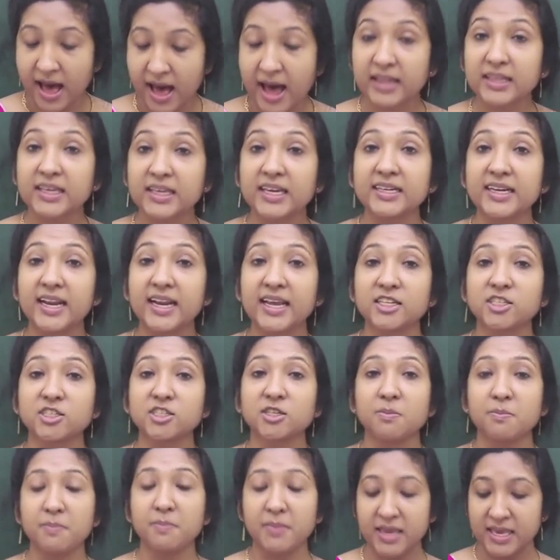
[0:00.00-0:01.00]

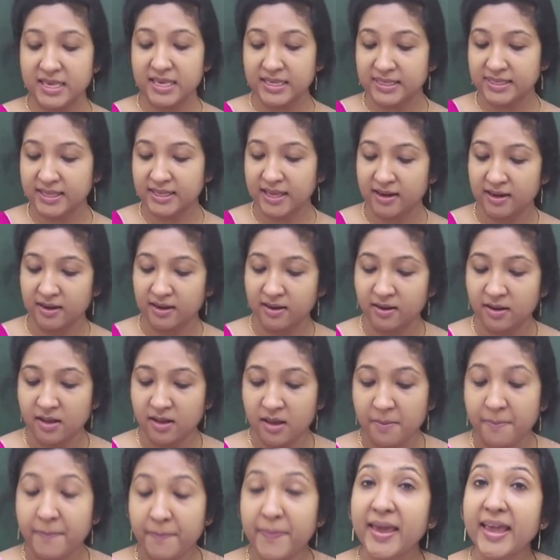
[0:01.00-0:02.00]
Architect, mason,
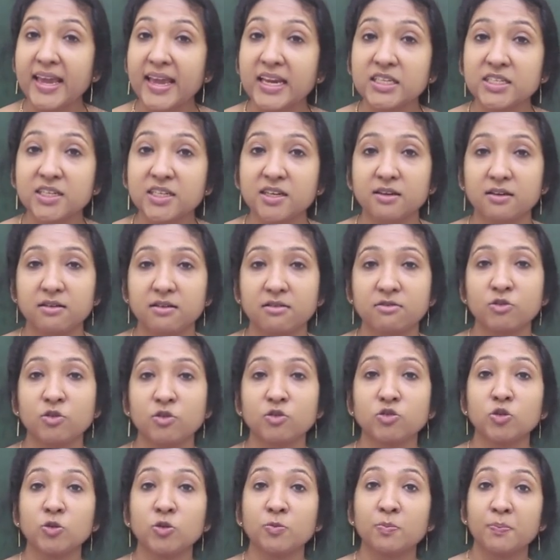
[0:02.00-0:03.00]
painter,
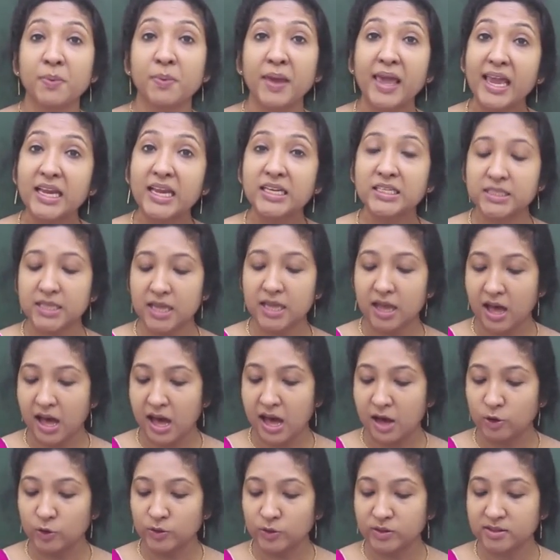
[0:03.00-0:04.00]
those who paint the
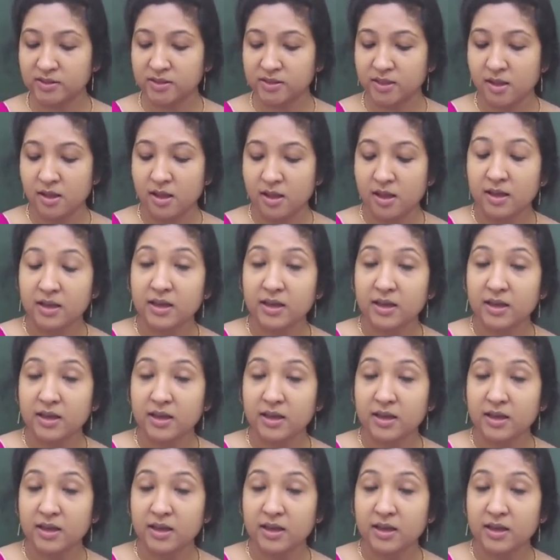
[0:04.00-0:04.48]
house.